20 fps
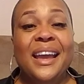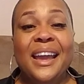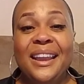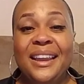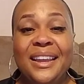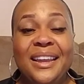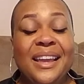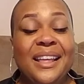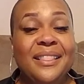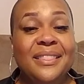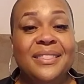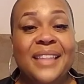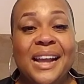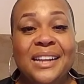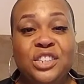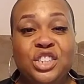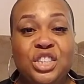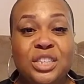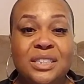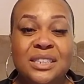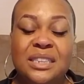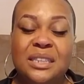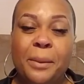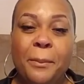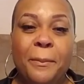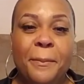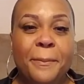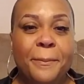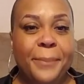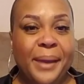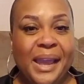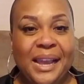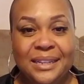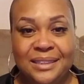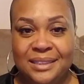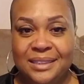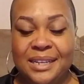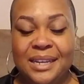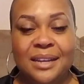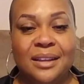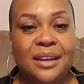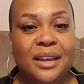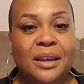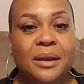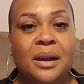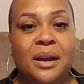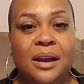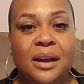And again, that's just some basic